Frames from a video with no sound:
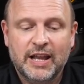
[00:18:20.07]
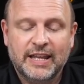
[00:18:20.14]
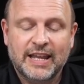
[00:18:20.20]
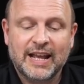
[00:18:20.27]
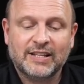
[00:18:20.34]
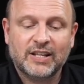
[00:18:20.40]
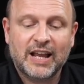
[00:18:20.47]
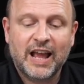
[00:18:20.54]

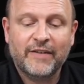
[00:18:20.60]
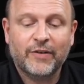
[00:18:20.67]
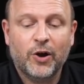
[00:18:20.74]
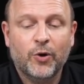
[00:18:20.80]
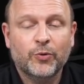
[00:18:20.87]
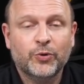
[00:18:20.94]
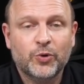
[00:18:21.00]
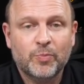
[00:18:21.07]
Yes, I have a
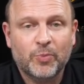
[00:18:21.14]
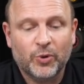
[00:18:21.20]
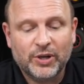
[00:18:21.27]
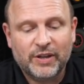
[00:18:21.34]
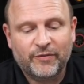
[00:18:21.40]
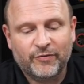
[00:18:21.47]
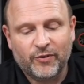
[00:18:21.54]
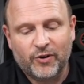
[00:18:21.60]
whole new
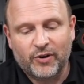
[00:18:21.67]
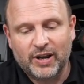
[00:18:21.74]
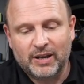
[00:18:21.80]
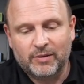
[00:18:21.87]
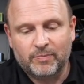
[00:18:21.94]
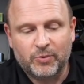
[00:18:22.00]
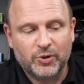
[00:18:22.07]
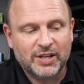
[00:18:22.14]
body for
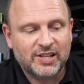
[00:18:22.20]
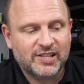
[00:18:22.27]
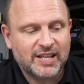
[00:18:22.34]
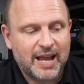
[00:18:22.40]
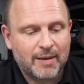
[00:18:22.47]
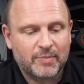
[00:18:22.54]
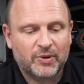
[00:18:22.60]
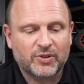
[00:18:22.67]
it, body
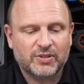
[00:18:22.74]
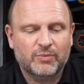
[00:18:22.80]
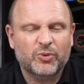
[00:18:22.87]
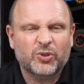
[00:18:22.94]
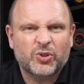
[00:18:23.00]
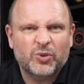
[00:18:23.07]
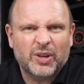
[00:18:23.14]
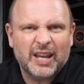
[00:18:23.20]
set, because I'm
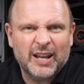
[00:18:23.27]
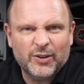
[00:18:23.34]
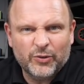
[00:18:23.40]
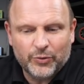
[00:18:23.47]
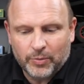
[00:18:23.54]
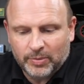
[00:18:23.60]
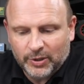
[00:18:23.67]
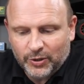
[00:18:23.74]
not too keen
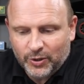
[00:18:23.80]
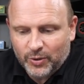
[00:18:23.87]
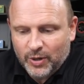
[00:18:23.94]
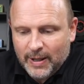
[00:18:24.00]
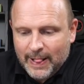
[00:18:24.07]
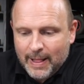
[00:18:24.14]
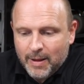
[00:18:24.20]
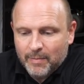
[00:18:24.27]
on the blue,
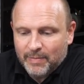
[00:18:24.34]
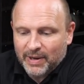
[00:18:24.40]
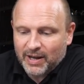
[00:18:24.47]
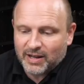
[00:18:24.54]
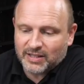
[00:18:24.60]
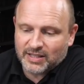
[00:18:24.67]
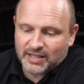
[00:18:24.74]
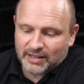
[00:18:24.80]

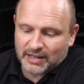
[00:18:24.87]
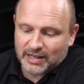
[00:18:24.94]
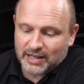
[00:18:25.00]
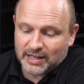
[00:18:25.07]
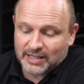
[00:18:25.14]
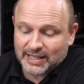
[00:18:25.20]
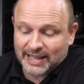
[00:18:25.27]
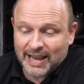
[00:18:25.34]
but
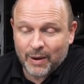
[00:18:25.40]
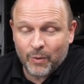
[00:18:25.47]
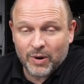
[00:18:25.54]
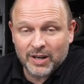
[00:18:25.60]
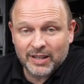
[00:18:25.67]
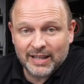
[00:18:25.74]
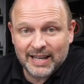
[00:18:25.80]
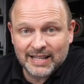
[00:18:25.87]
uh, to get
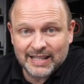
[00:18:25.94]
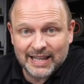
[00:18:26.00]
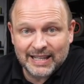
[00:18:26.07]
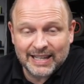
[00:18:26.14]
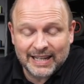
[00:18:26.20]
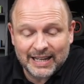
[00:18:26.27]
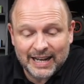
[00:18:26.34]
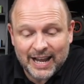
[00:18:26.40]
one of these in
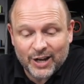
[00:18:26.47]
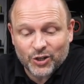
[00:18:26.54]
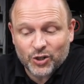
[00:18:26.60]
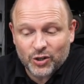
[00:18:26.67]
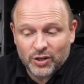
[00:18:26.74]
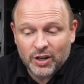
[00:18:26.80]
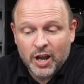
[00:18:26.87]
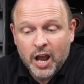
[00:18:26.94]
a
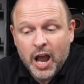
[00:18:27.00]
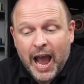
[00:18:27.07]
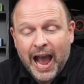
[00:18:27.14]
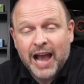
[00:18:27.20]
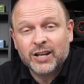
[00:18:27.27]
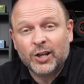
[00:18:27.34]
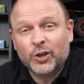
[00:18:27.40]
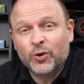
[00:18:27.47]
collection,
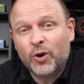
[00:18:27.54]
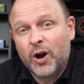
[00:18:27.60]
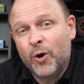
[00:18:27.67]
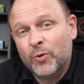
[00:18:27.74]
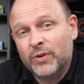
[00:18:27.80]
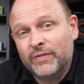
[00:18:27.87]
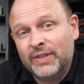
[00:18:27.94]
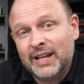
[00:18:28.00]
and I got
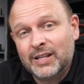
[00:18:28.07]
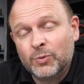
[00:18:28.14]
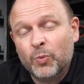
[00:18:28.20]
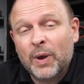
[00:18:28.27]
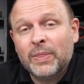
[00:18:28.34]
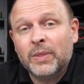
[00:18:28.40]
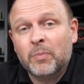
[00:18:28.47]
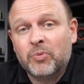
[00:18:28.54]
hold of this
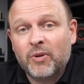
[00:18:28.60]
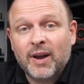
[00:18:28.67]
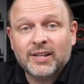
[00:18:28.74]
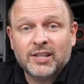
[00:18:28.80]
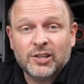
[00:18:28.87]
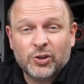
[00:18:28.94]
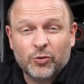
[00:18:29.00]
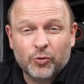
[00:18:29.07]
when the
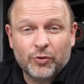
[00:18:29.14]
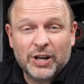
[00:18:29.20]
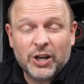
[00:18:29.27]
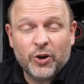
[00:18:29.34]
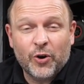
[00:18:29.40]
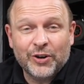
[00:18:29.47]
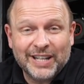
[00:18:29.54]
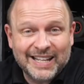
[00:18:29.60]
prices had already
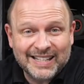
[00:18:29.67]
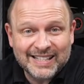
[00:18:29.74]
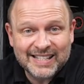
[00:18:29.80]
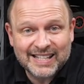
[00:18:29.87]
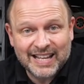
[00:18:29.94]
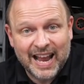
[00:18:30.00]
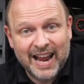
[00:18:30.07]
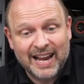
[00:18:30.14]
gone
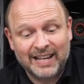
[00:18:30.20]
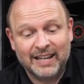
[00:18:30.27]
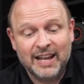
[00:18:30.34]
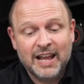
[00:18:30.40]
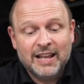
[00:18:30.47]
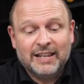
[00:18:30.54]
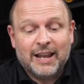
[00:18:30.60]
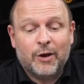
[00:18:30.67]
insane.
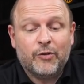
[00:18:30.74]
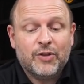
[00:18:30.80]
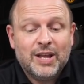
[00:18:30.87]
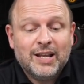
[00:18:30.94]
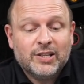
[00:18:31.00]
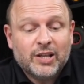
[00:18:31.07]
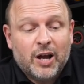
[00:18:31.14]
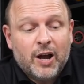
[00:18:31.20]
Now,
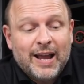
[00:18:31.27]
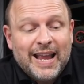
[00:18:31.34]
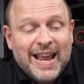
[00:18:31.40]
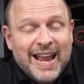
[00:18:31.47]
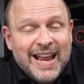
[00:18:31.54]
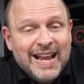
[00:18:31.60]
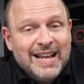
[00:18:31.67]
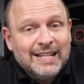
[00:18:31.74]
these are
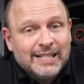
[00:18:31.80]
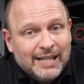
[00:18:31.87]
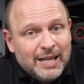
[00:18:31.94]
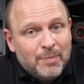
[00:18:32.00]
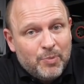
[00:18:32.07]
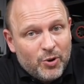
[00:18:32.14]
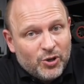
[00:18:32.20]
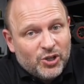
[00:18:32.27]

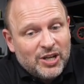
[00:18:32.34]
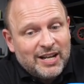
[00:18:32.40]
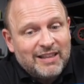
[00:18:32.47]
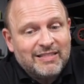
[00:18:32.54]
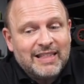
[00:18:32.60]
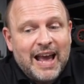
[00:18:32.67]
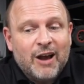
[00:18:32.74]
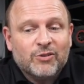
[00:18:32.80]
easily pushing a
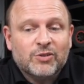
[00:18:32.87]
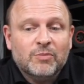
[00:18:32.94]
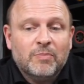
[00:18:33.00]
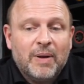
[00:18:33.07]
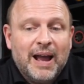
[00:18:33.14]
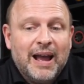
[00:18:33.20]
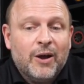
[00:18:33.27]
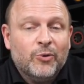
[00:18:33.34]
thousand
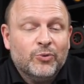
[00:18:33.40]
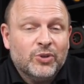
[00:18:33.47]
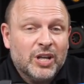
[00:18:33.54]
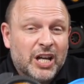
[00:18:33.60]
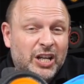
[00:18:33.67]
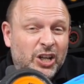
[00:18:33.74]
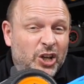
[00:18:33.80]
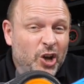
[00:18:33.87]
pound
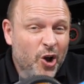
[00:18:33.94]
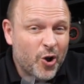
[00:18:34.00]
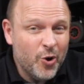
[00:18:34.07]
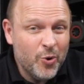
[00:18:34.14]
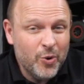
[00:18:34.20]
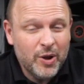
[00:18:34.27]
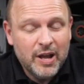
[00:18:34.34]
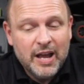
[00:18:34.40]
a
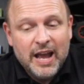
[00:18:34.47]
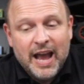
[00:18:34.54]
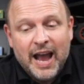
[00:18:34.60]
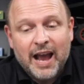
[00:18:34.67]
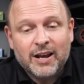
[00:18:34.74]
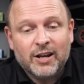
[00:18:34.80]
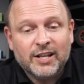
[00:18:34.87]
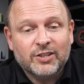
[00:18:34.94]
go,
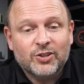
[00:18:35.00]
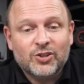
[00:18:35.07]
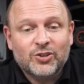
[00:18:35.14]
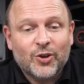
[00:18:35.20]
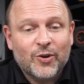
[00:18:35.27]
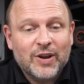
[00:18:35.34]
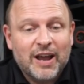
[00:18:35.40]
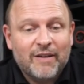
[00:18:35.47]
and I just
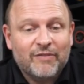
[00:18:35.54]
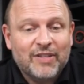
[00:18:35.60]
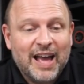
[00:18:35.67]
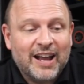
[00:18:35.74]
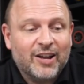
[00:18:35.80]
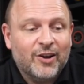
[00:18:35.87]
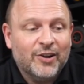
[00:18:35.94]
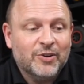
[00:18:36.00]
don't have
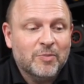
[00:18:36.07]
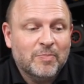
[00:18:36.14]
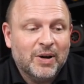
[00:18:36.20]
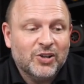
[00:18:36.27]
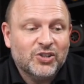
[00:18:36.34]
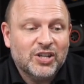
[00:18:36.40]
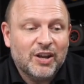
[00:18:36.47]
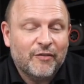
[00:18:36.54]
that kind of
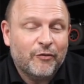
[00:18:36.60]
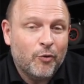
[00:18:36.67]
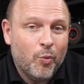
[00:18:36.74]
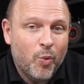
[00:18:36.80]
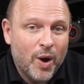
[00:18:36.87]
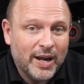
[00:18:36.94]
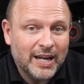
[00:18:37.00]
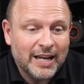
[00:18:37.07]
budget for
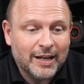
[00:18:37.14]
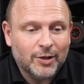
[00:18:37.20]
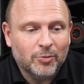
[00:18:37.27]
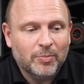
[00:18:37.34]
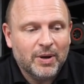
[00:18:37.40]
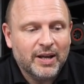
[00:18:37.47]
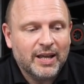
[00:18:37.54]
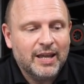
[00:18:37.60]
one little
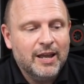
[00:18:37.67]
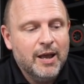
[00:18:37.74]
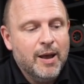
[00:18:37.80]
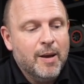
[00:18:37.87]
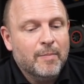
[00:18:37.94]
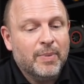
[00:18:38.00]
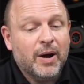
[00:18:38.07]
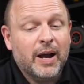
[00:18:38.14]
buggy,
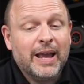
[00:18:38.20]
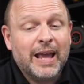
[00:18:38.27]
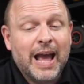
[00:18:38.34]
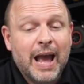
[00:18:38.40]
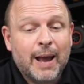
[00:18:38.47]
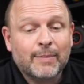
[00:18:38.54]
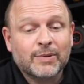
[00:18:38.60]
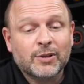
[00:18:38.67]
but I
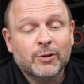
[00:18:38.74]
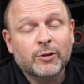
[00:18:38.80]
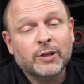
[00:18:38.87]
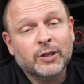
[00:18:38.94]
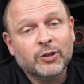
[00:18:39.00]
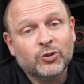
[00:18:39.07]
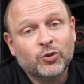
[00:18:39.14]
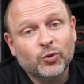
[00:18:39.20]

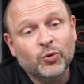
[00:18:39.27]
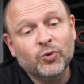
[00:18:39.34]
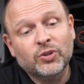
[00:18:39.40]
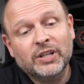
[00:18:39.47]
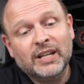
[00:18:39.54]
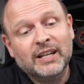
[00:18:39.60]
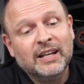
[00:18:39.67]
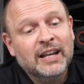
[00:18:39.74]
absolutely adored
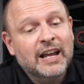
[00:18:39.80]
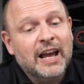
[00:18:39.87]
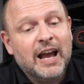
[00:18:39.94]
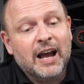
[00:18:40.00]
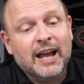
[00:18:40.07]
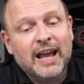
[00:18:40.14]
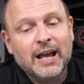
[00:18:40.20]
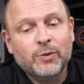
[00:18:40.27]
it.
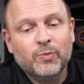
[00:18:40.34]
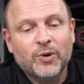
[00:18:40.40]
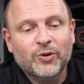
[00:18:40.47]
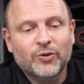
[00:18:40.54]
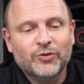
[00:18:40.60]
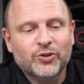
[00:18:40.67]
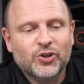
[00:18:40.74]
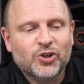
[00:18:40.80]
I had one
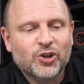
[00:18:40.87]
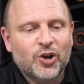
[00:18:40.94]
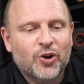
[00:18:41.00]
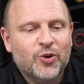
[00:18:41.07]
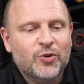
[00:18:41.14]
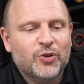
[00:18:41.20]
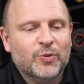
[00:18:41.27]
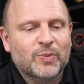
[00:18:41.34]
on the
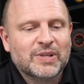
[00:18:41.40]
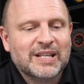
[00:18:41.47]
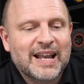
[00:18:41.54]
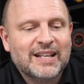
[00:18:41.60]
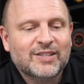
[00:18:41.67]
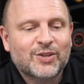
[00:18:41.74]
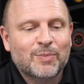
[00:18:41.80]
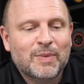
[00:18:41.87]
show that was
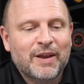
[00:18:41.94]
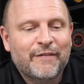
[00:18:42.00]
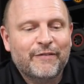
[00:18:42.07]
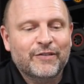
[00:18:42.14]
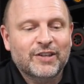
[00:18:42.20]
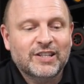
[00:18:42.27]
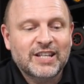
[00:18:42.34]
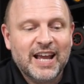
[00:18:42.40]
lent to me for
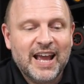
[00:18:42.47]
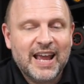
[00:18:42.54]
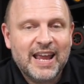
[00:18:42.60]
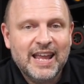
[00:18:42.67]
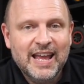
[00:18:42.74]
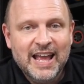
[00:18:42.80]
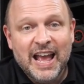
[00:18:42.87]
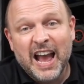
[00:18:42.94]
the
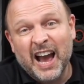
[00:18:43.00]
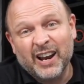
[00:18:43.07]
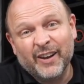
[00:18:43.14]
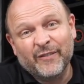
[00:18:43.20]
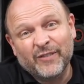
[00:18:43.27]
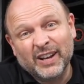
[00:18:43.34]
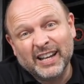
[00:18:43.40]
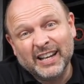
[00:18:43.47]
day, and I
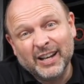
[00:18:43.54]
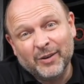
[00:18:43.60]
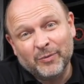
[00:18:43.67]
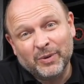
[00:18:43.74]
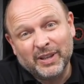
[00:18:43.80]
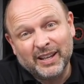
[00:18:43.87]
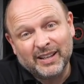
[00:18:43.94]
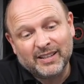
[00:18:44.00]
fell in love
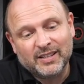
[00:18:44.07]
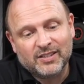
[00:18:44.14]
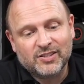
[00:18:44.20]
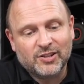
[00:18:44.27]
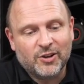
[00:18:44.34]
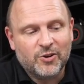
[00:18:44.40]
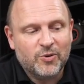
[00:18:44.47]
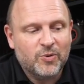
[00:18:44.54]
with it,
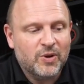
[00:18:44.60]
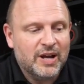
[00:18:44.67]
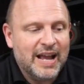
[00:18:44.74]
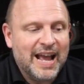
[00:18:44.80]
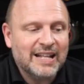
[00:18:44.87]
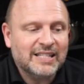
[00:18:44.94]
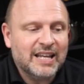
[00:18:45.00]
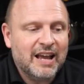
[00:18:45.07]
so I
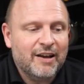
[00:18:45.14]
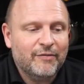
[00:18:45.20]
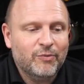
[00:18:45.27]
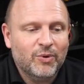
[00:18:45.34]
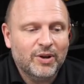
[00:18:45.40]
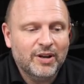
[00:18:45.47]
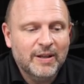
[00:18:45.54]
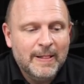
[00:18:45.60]
had to have
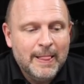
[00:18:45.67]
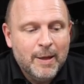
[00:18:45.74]
one.